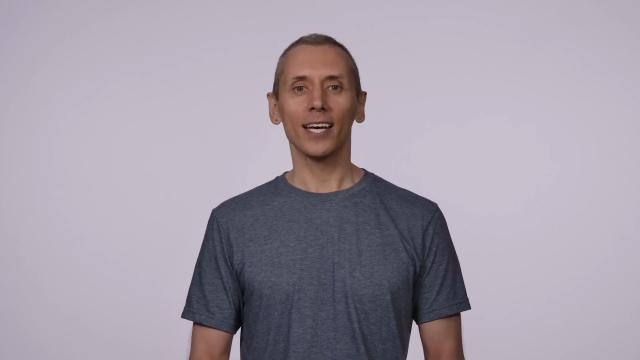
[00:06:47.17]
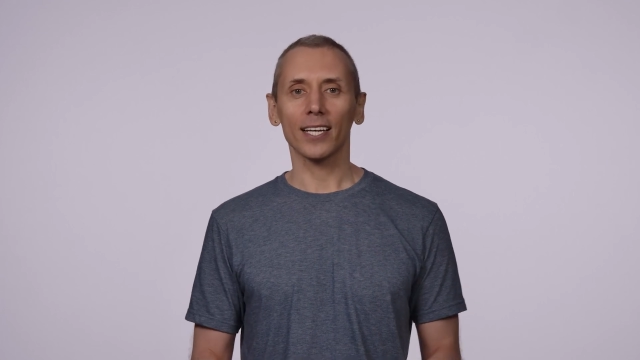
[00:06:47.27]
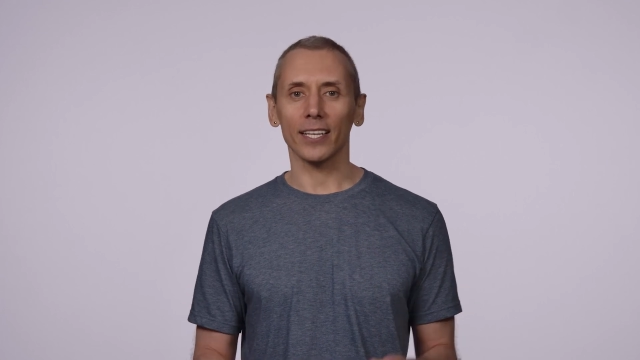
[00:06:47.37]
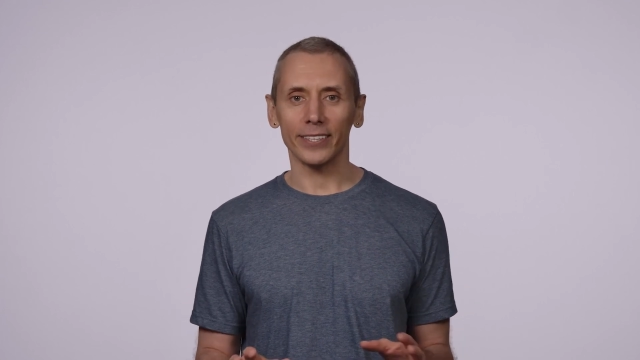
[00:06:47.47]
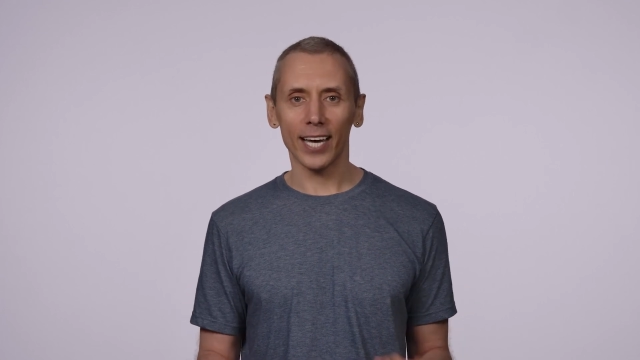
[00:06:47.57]

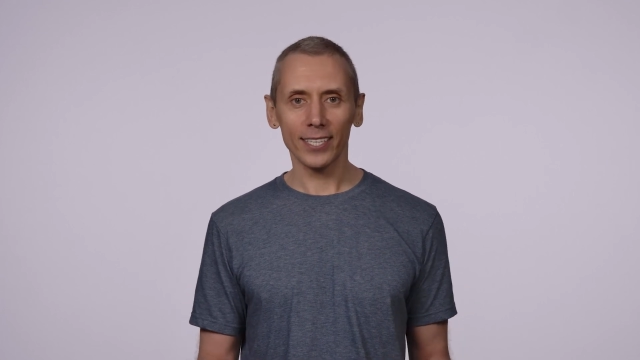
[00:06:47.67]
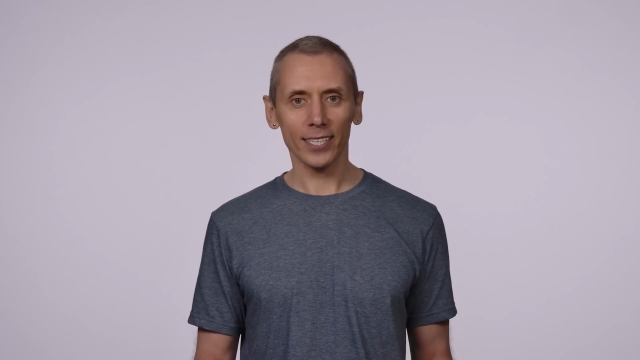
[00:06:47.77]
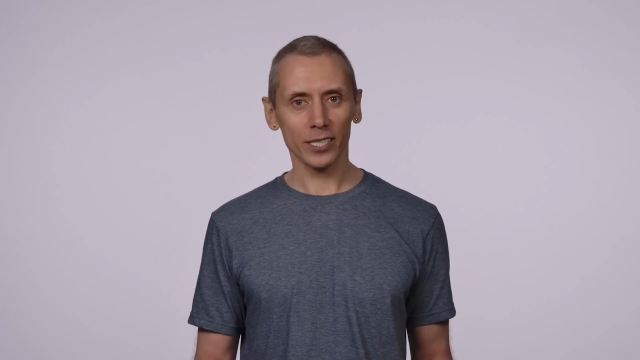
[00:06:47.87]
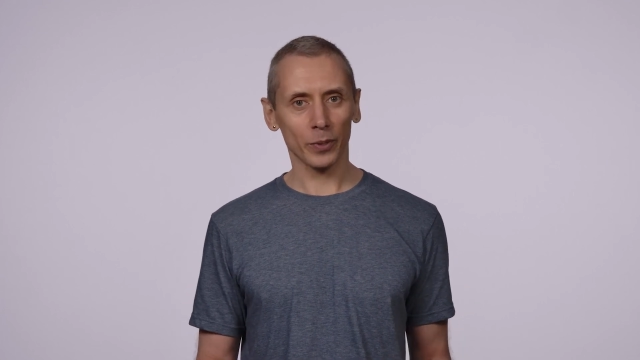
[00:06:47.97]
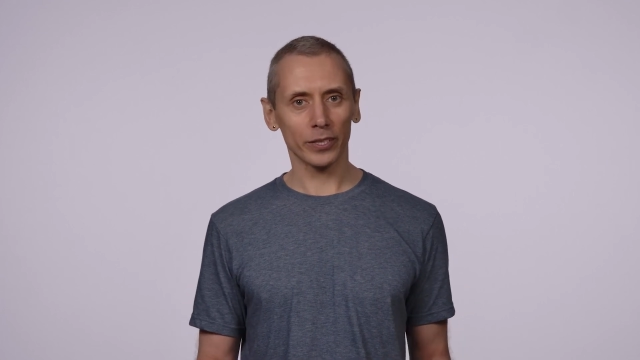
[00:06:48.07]
conduct
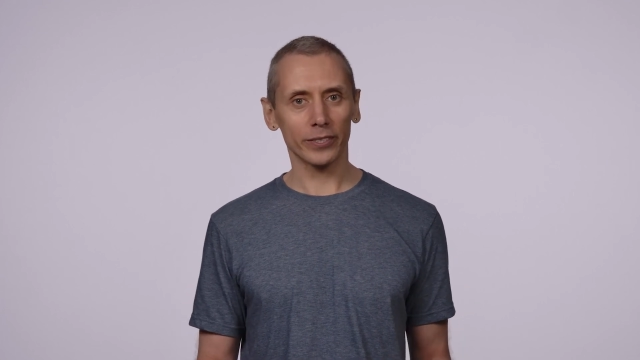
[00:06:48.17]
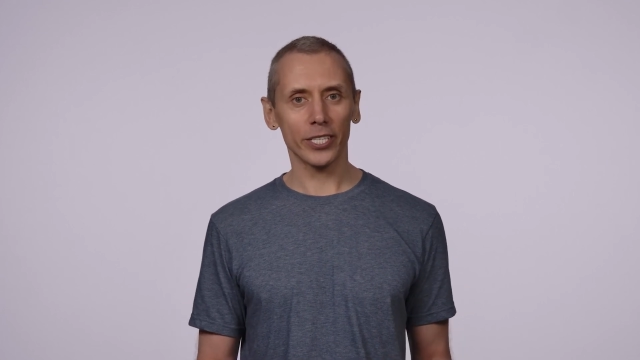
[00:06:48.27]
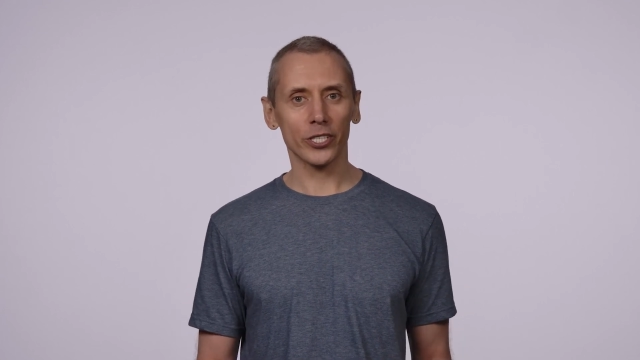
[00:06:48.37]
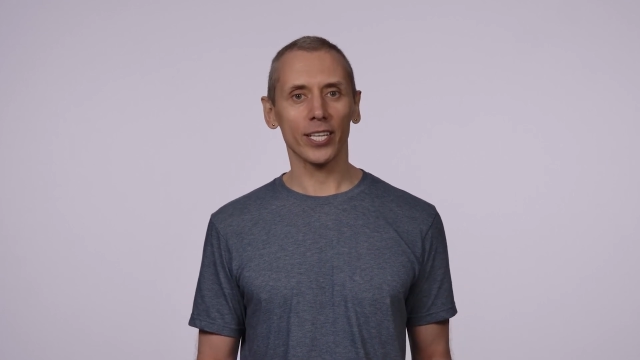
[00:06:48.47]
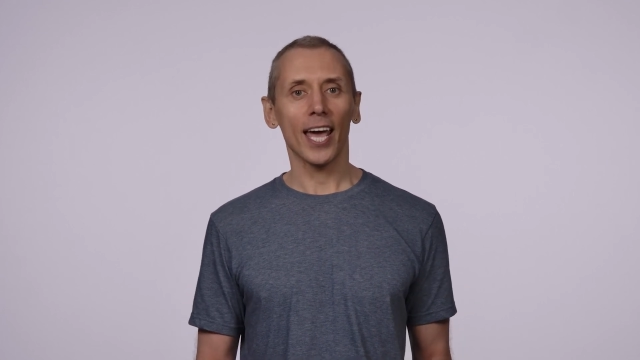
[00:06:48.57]

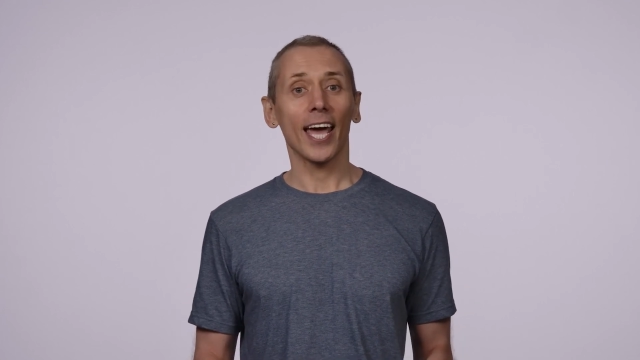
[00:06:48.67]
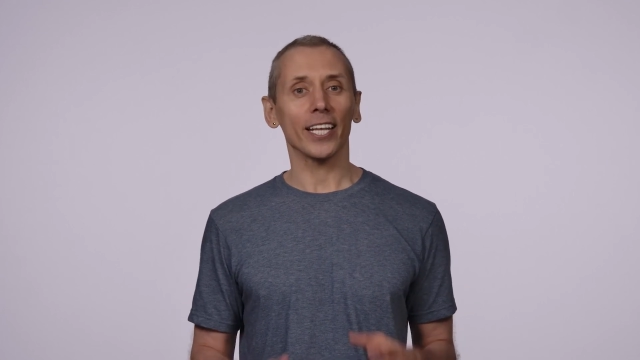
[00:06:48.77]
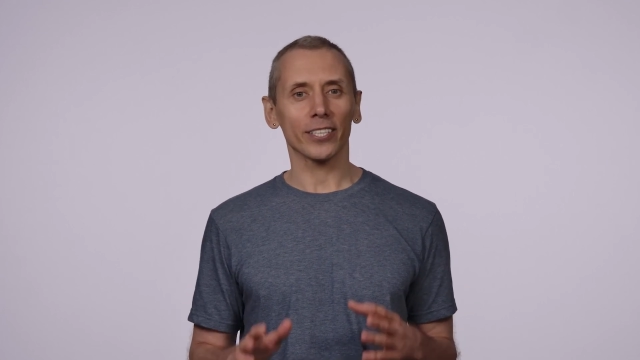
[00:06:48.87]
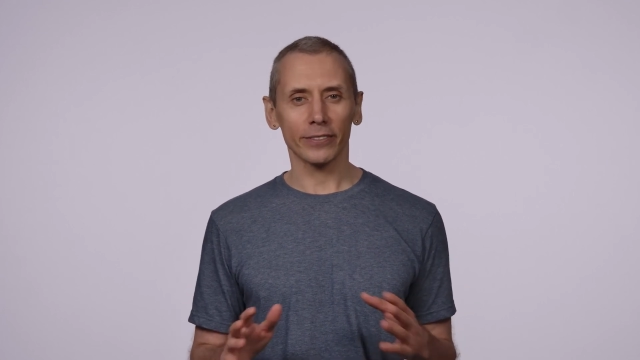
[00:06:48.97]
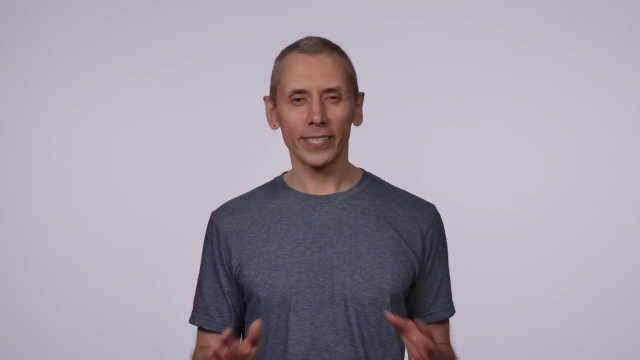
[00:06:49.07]
exploration,
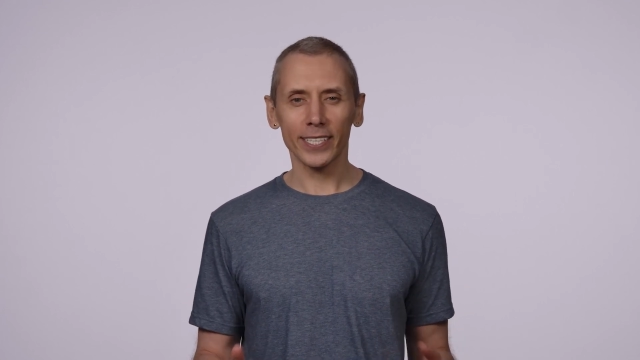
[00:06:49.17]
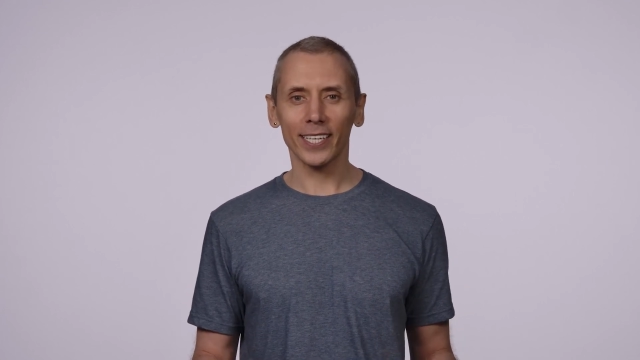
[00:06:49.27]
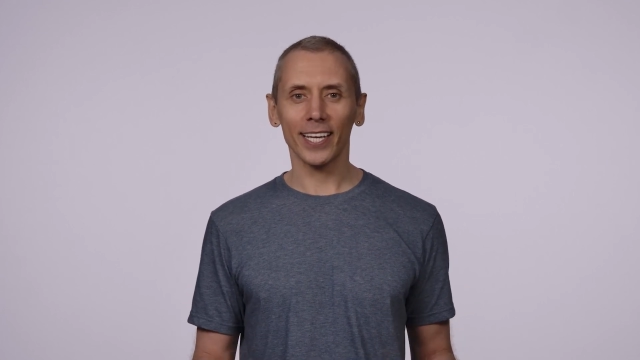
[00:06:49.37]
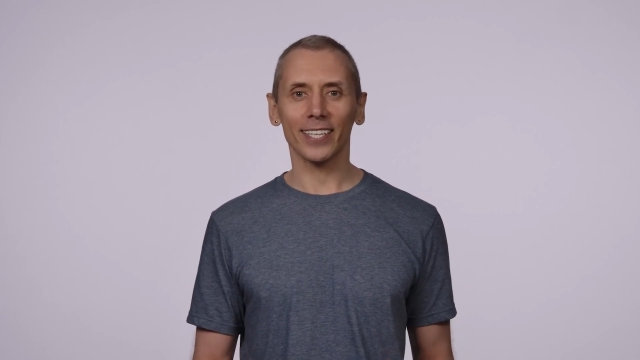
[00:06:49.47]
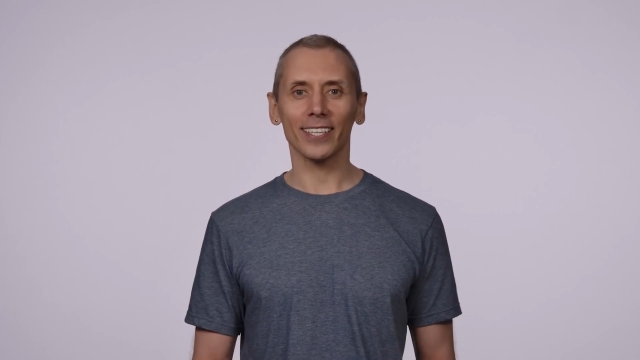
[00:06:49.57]
and
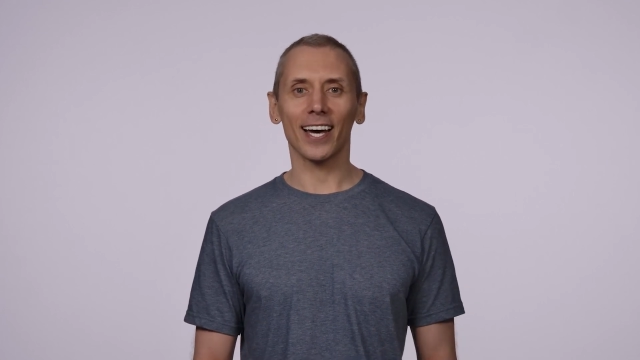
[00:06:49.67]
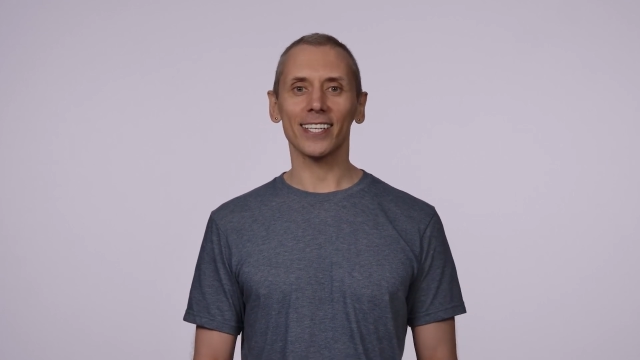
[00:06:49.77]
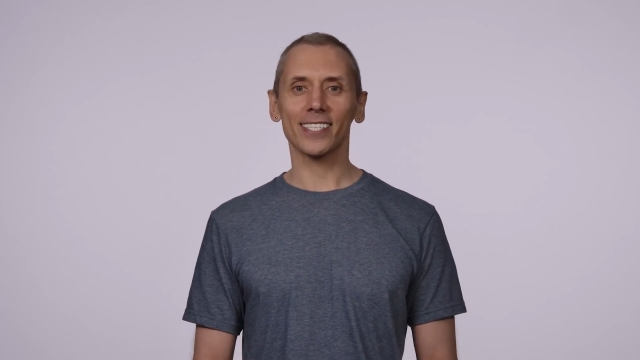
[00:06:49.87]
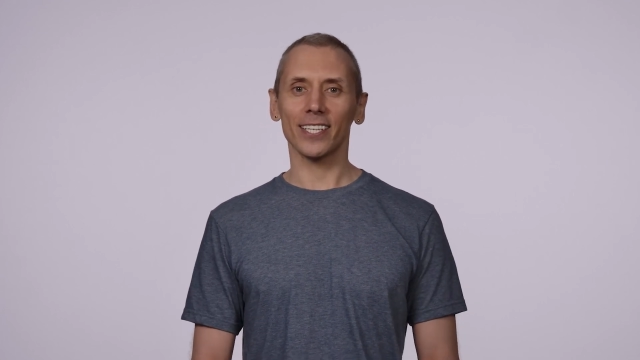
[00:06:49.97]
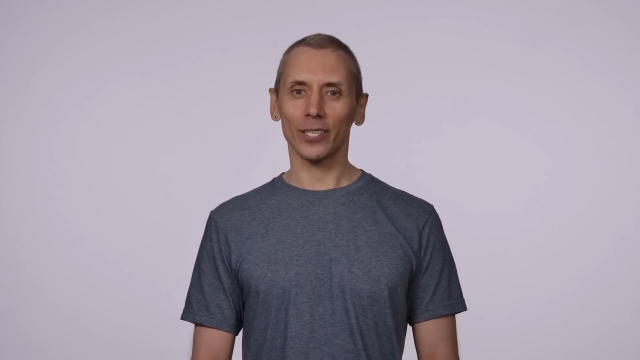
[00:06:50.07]
critically
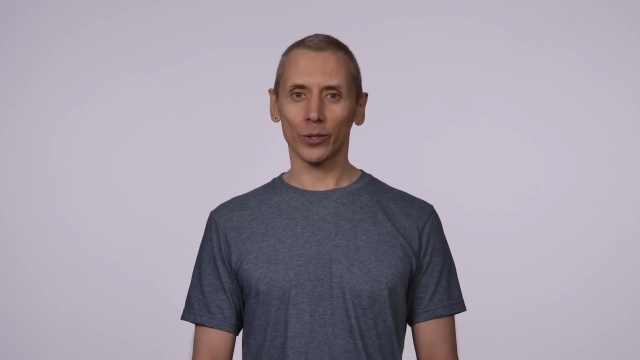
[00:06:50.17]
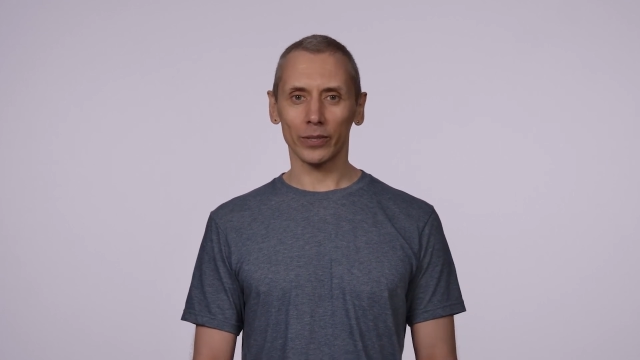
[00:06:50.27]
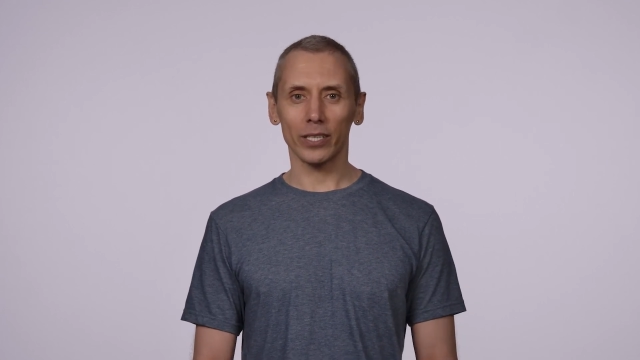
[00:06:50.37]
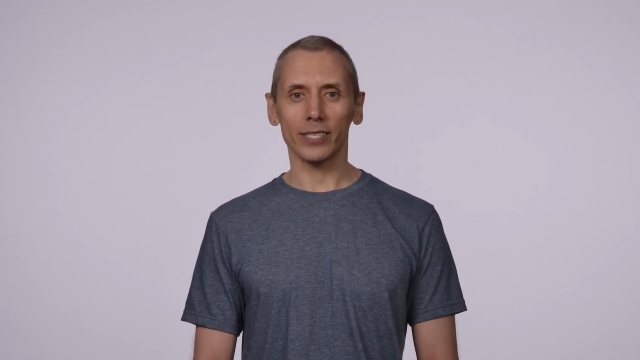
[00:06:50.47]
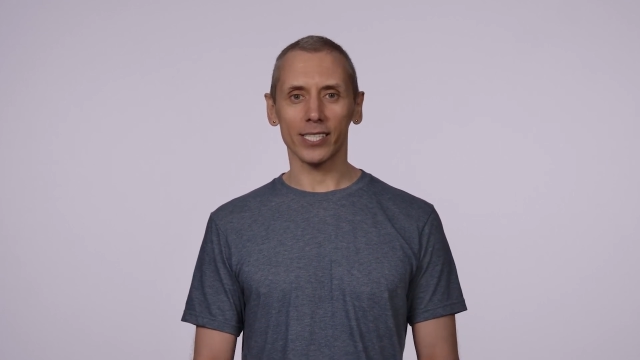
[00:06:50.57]
analyze
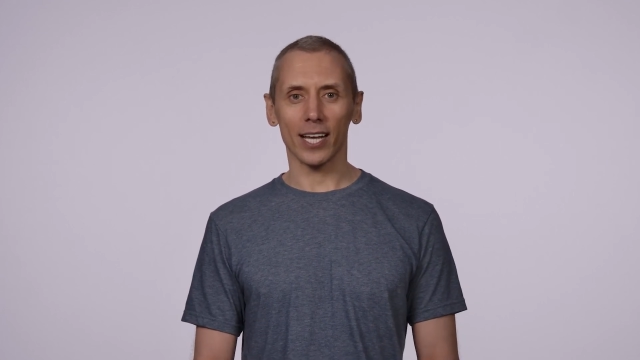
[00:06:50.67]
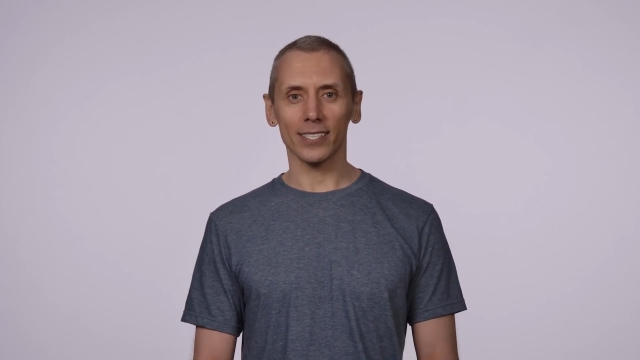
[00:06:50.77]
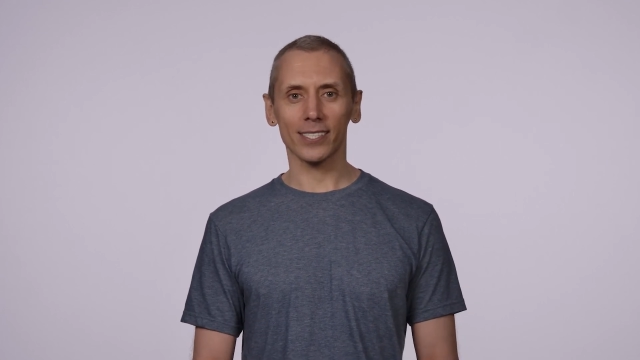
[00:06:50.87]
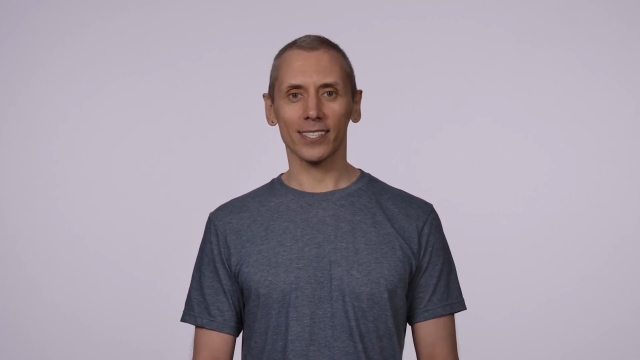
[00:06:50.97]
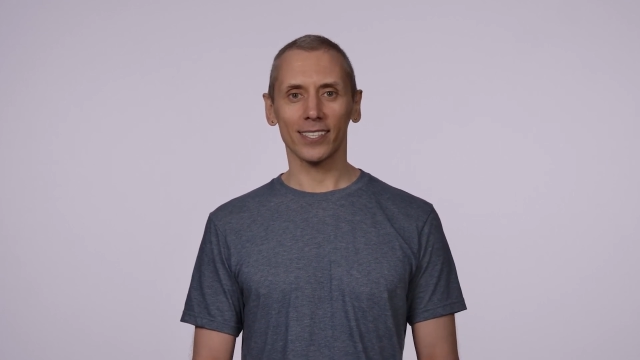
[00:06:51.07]
inquiry results.